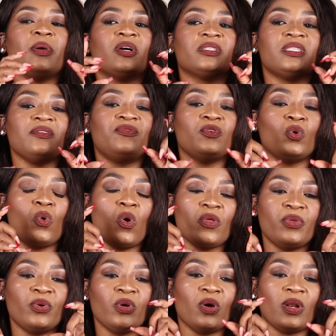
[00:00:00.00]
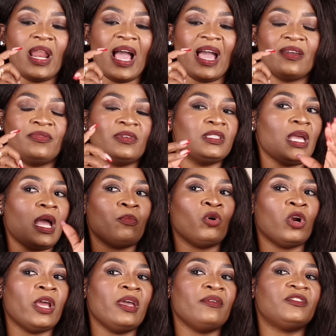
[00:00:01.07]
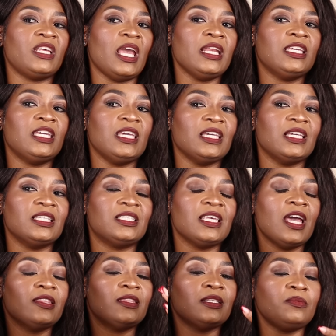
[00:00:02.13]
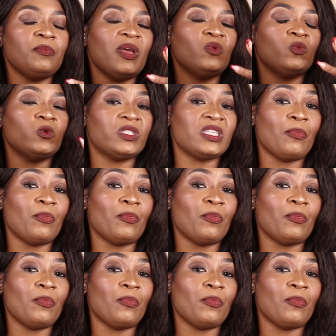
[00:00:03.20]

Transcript: Because if you go through your life and say, I'm going to have 10 kids, this man will